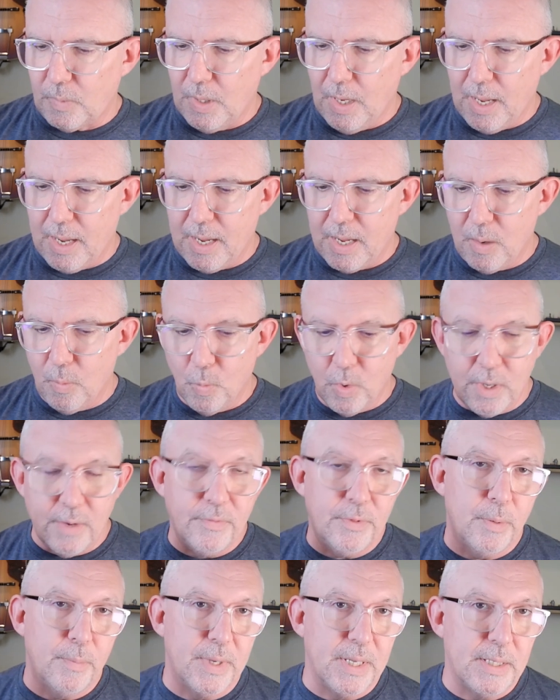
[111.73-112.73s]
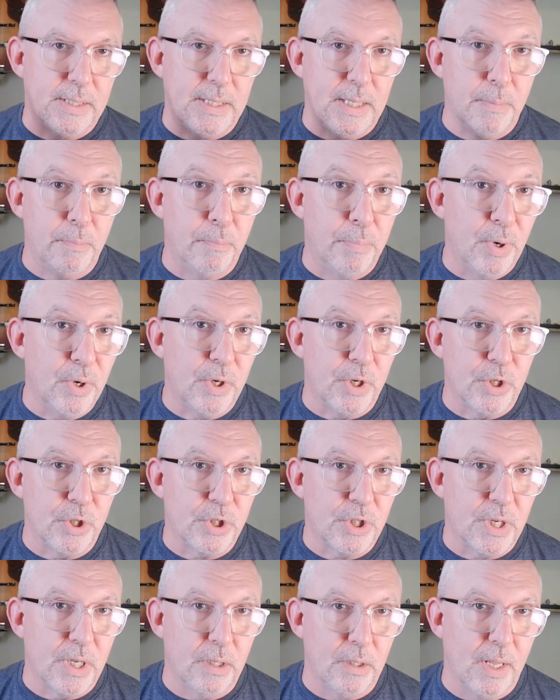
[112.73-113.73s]
And one of them is the
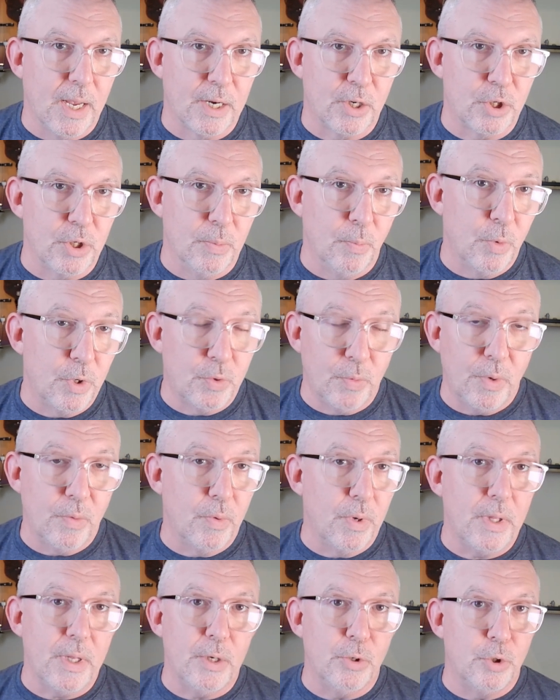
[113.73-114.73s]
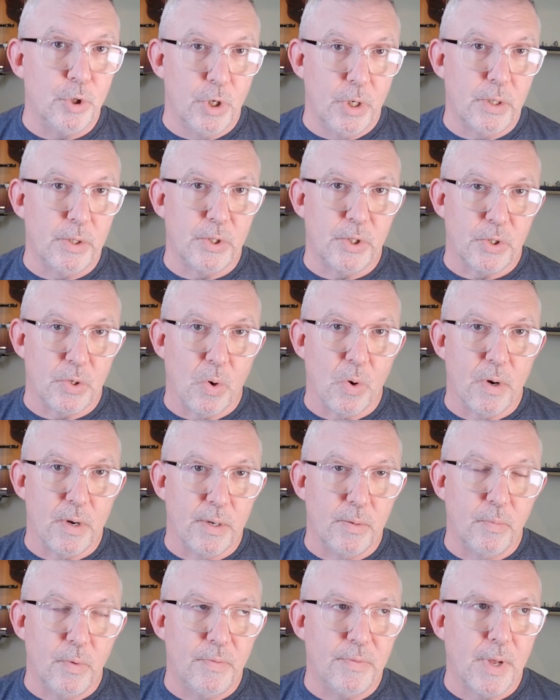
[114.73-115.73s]
Bookish collection, which we really just
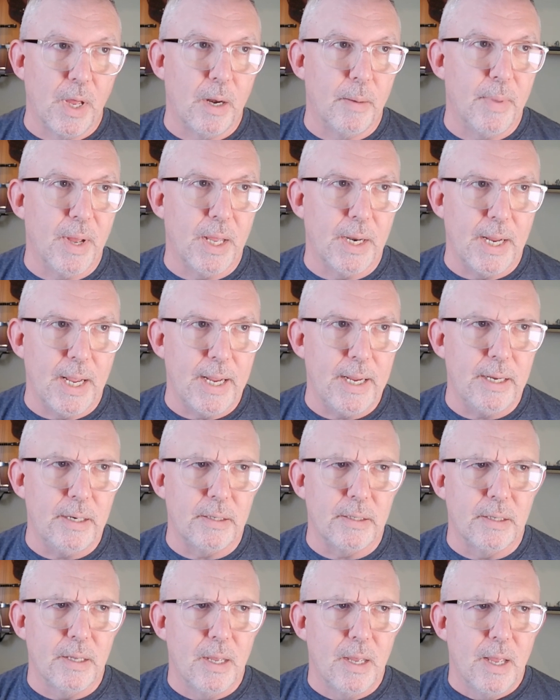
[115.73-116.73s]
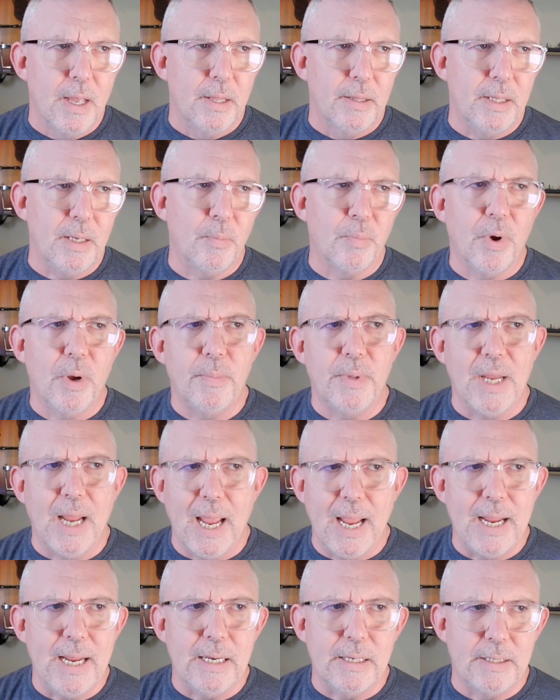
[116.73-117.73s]
started. We've got about probably
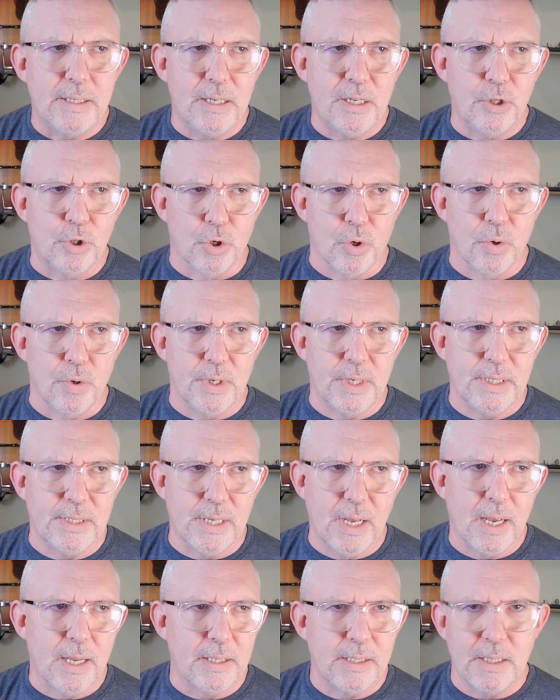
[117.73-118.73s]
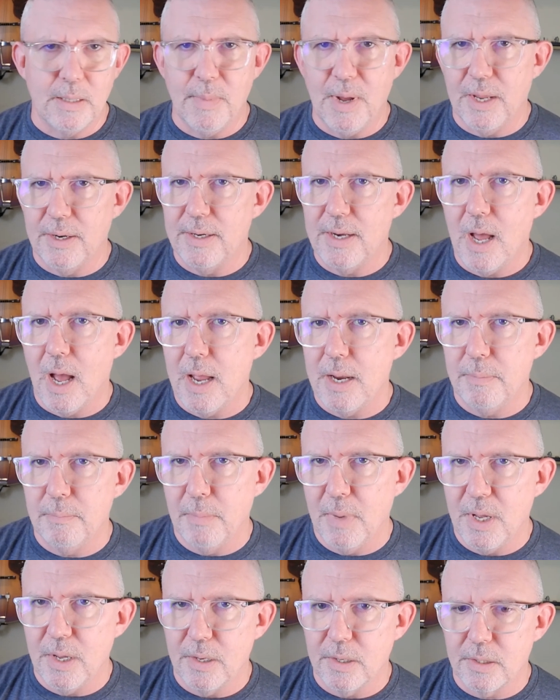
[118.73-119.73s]
8 t-shirt designs and about 9
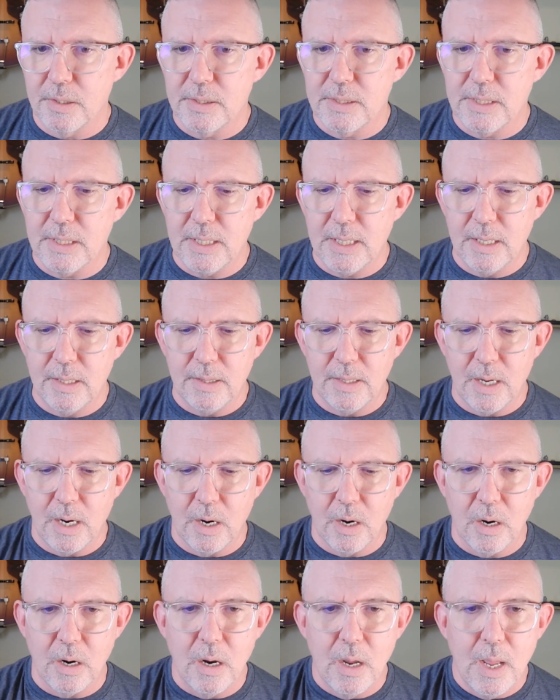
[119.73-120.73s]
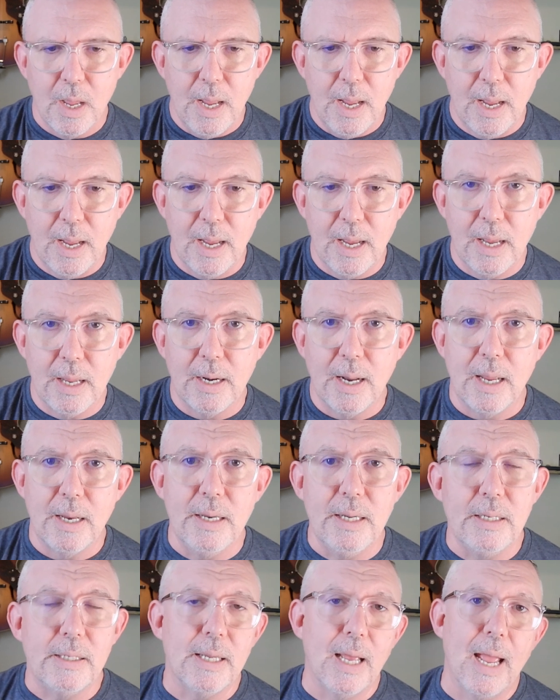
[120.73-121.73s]
mugs in there. And I
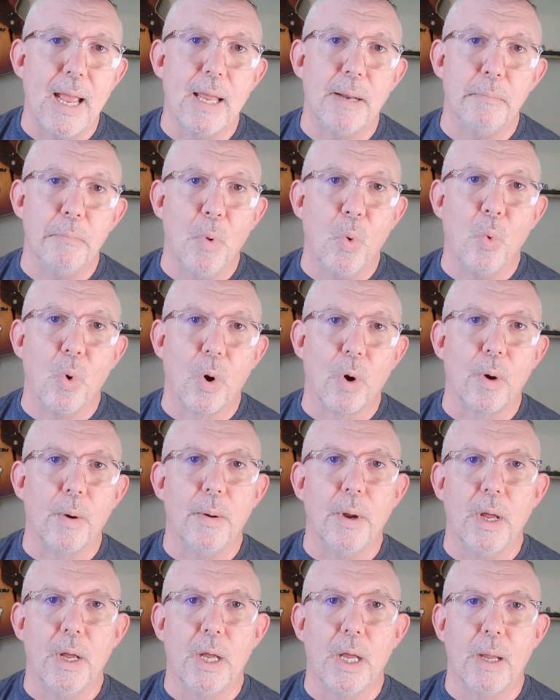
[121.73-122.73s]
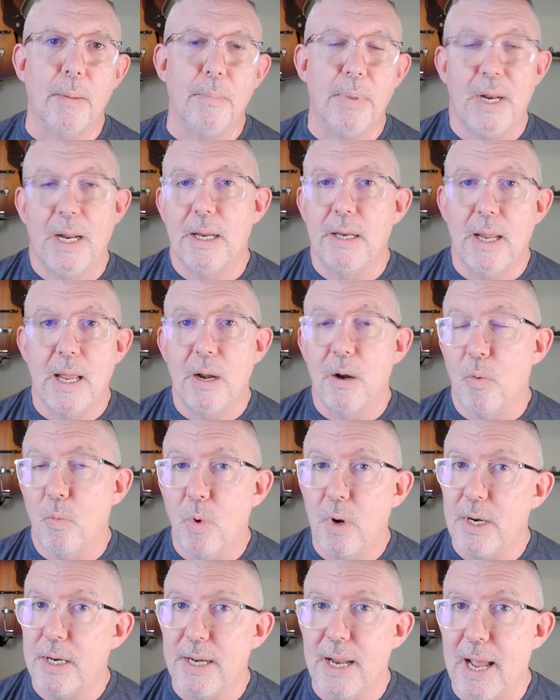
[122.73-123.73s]
need to add more, but I
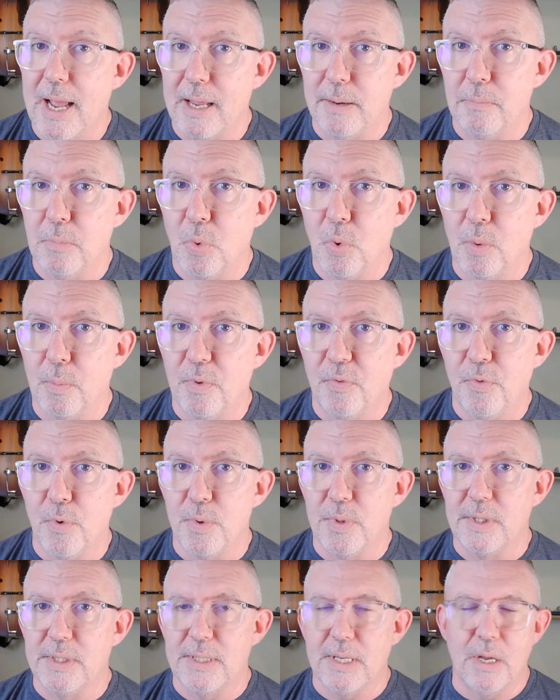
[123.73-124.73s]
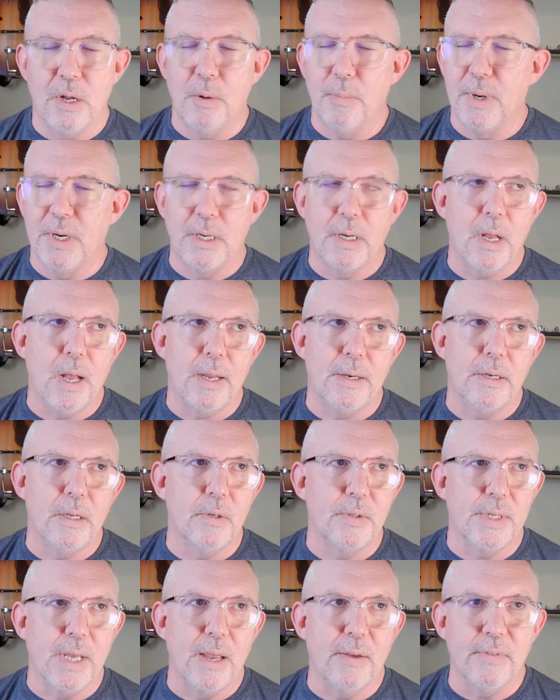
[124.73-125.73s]
wanted to add more before the sale, but God
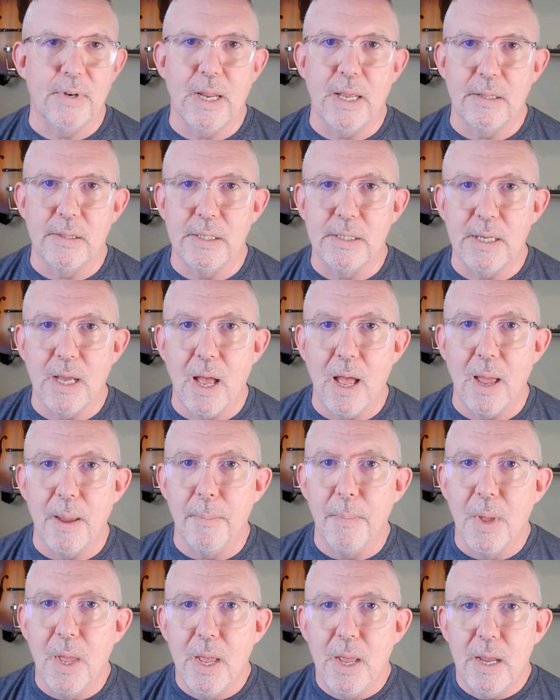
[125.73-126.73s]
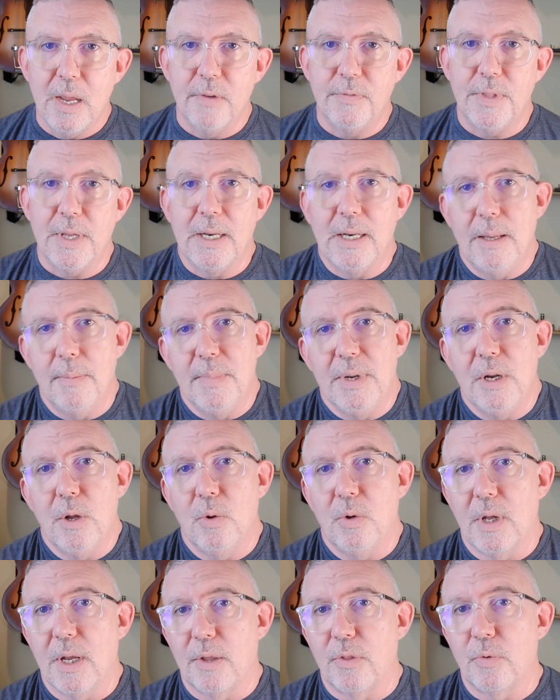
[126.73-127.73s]
knows I haven't had the time. If they had let me
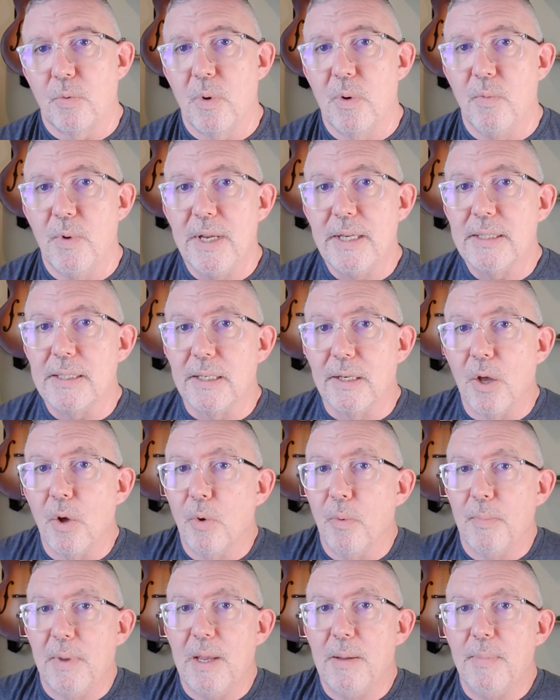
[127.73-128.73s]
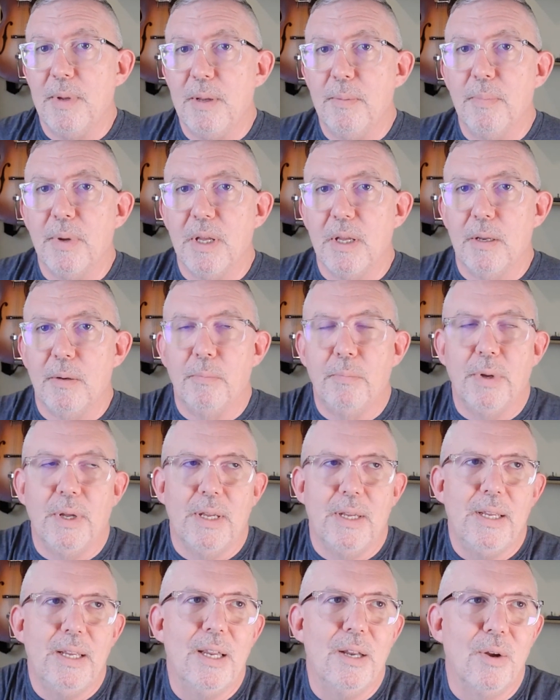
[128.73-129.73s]
know like 3 weeks ago, maybe, but
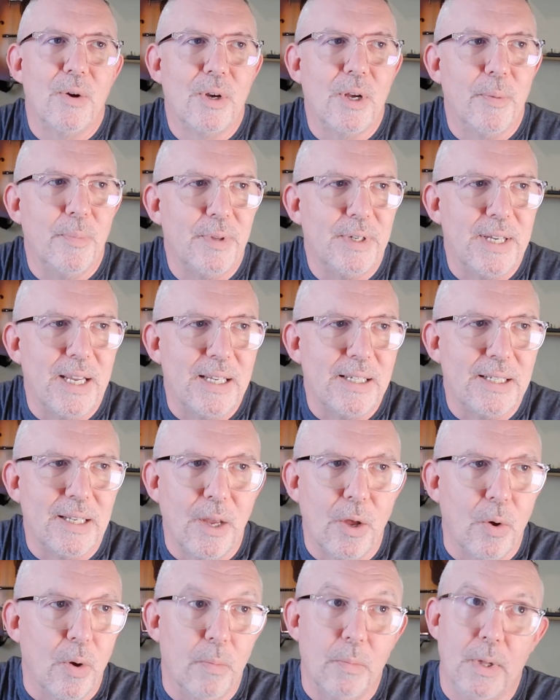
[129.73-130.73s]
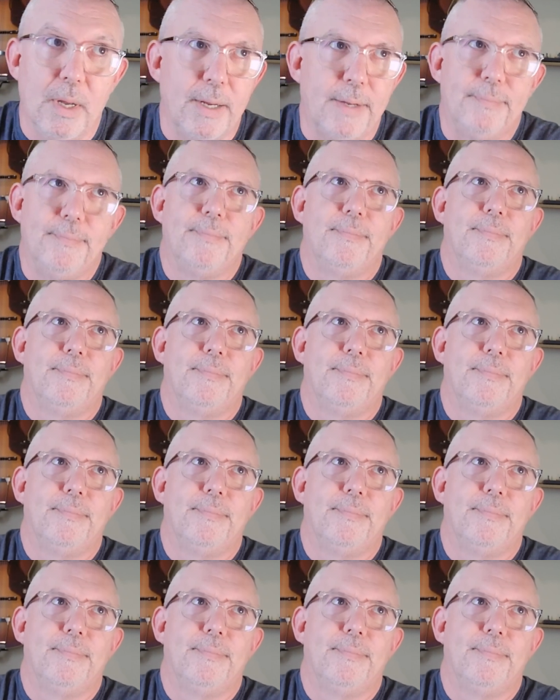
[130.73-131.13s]
a couple days ago, I'm like,